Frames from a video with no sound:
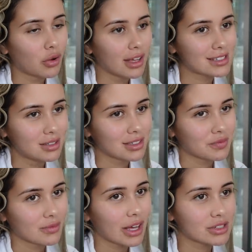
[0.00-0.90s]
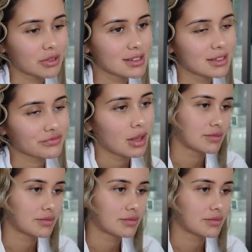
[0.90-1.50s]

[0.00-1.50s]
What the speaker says: Cause soon we'll be